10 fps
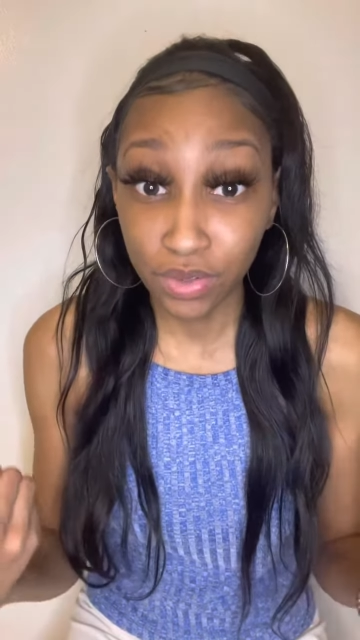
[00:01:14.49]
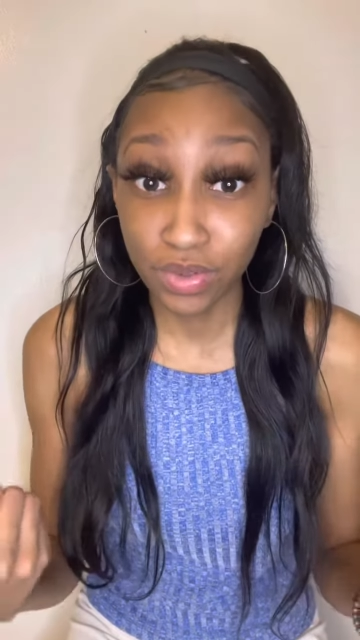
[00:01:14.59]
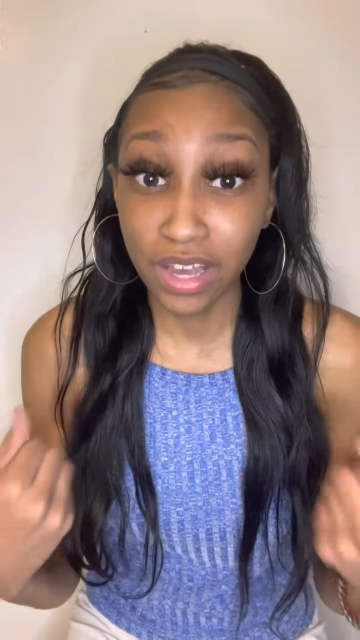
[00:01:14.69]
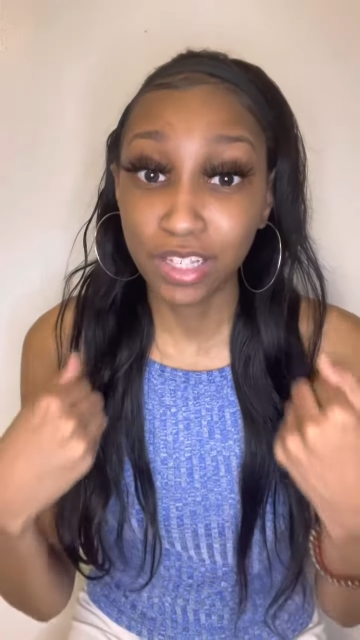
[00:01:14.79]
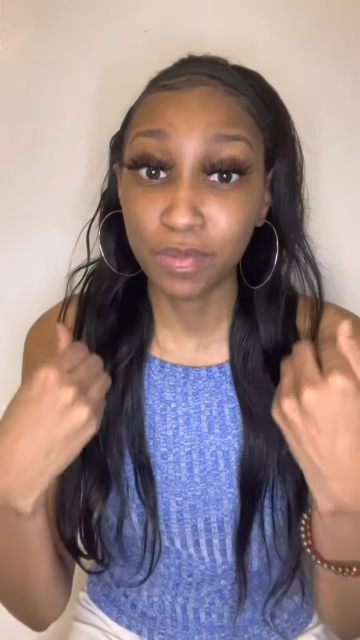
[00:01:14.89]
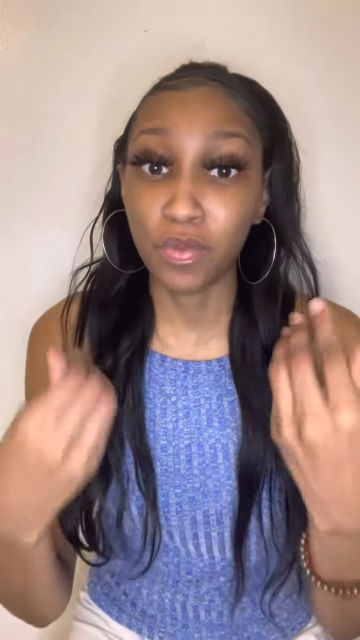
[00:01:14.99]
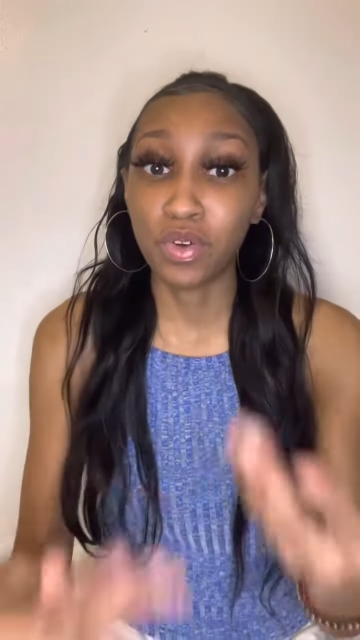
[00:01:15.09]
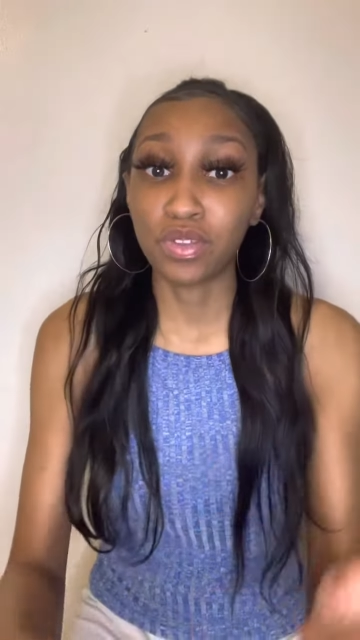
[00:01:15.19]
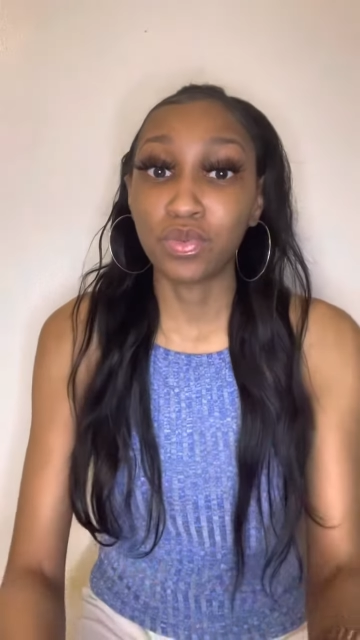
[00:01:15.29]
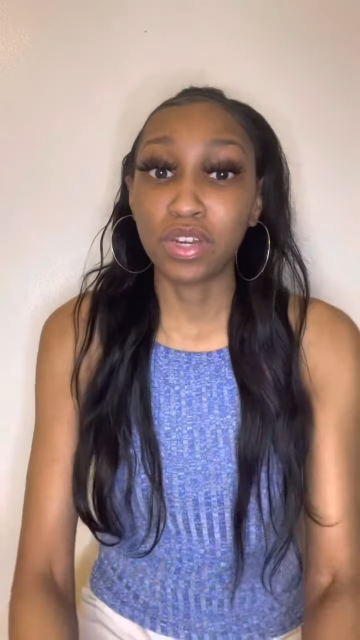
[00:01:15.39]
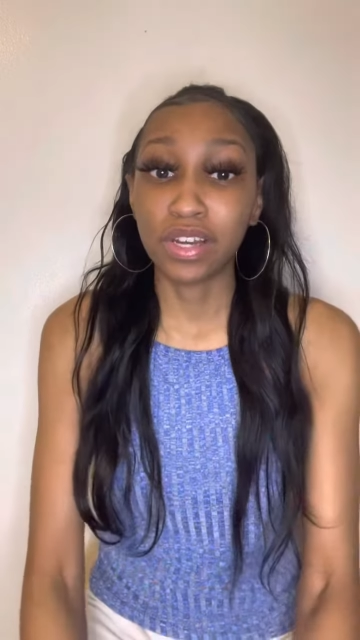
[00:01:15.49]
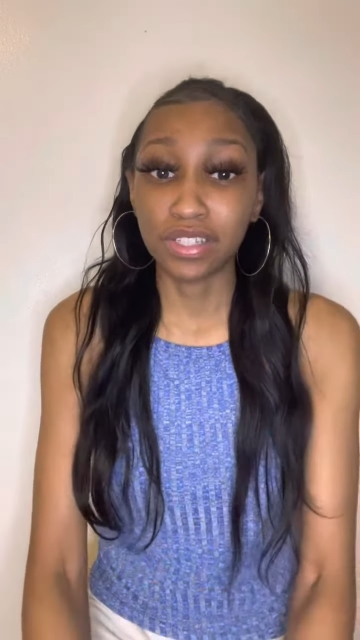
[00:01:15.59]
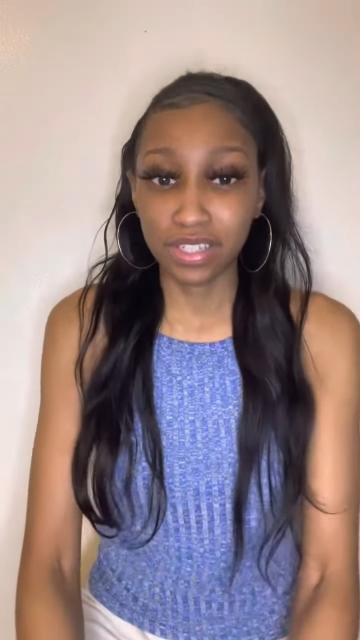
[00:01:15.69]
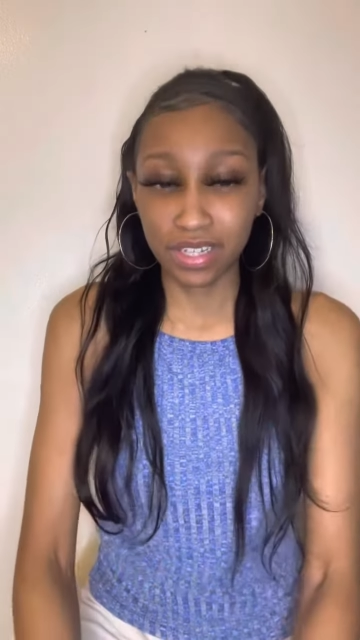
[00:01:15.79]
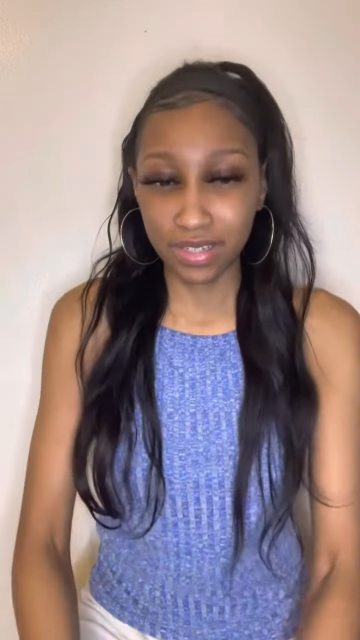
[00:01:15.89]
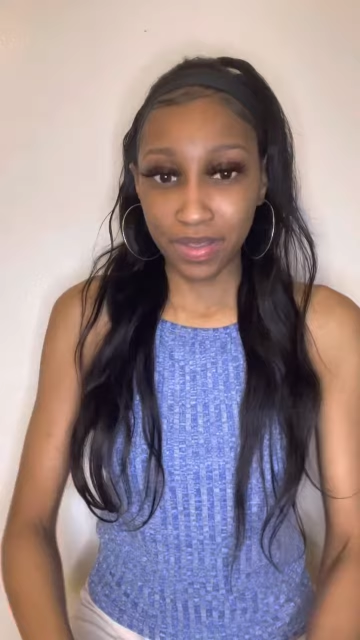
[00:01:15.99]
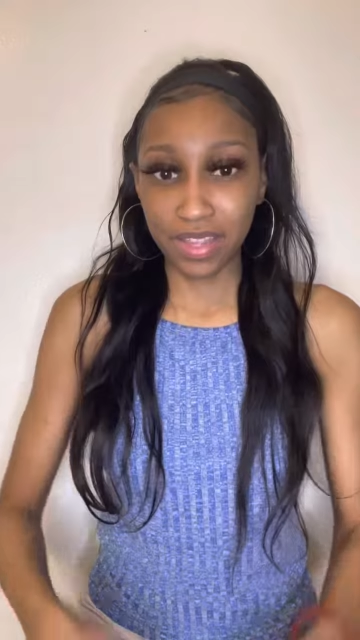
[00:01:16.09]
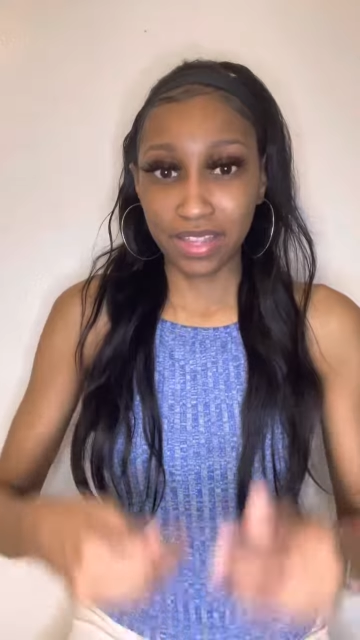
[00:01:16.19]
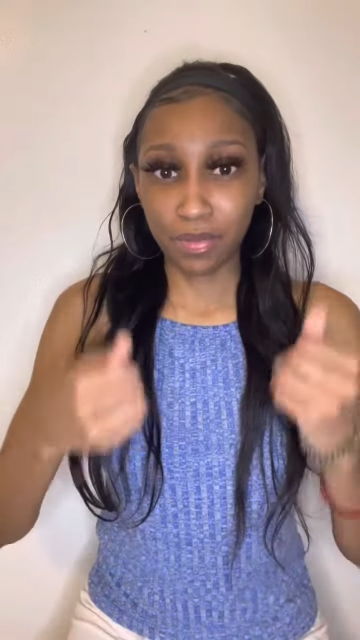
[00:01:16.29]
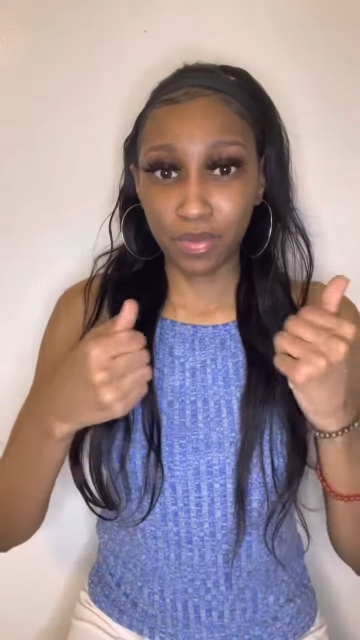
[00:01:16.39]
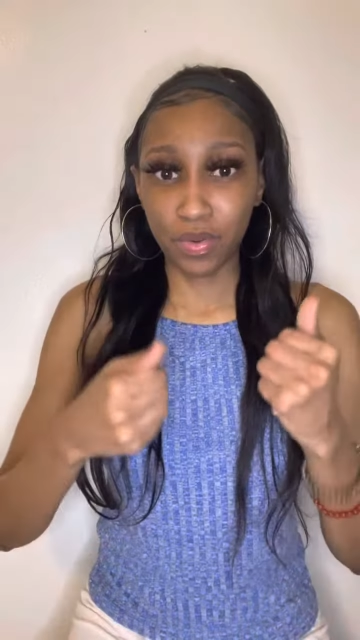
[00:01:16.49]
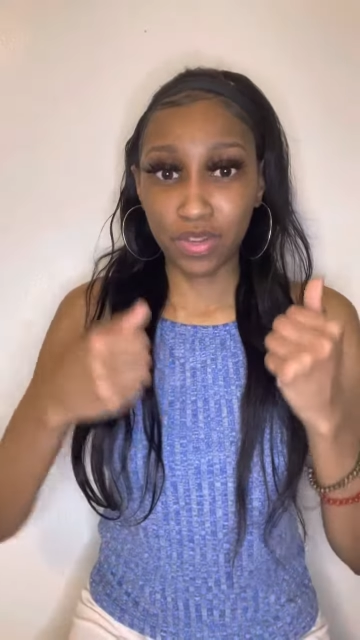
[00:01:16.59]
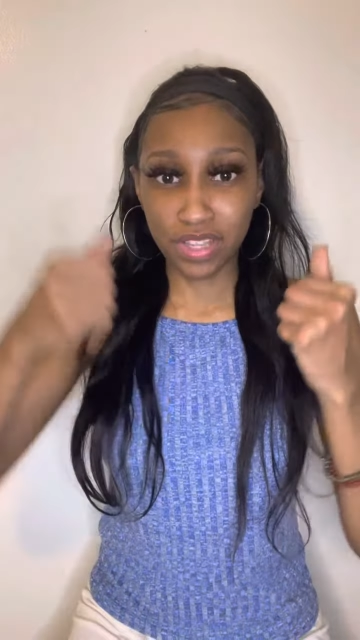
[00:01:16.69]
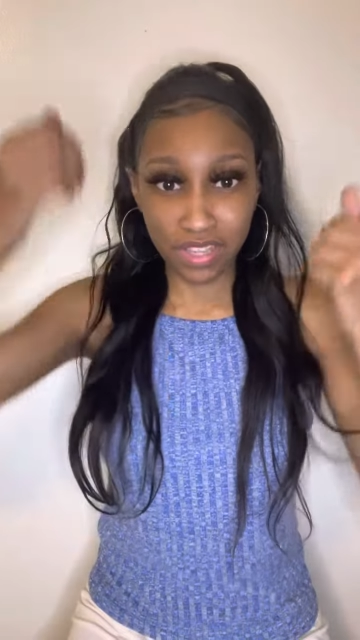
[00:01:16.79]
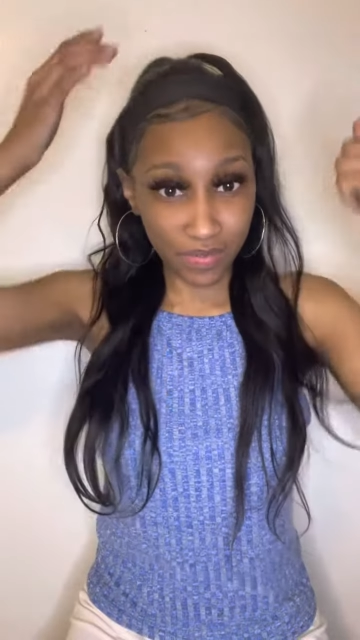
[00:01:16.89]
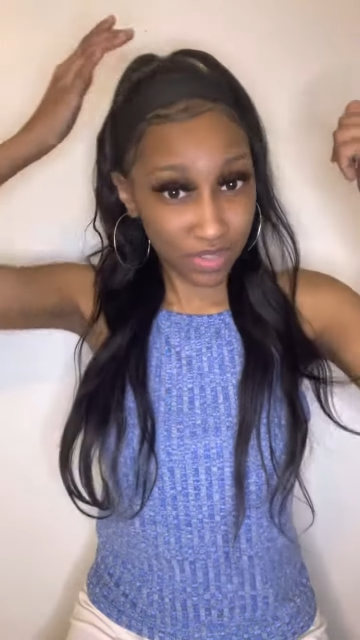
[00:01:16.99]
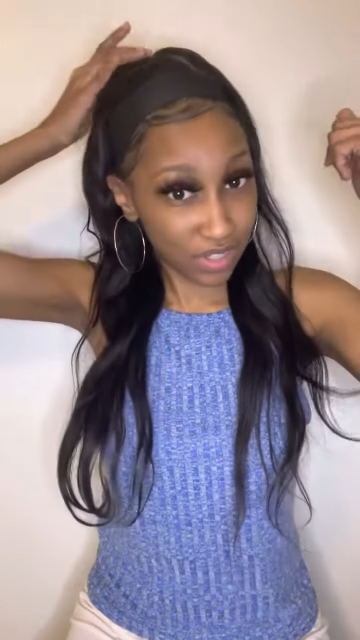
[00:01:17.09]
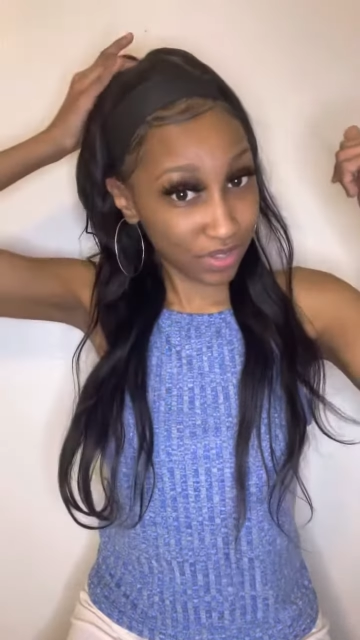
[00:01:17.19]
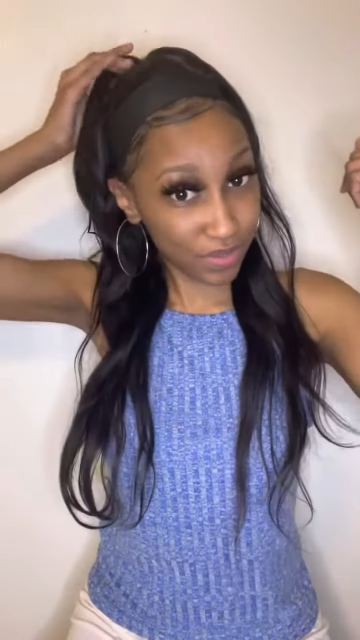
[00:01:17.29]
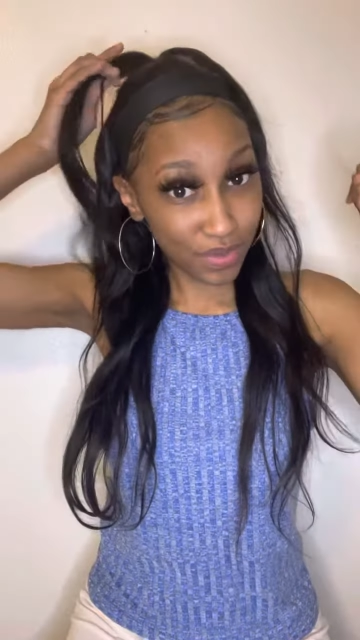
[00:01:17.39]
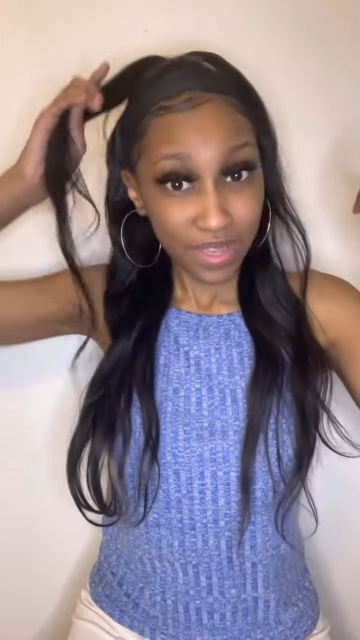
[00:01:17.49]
guys been wanting new content and I'm going to give it to you.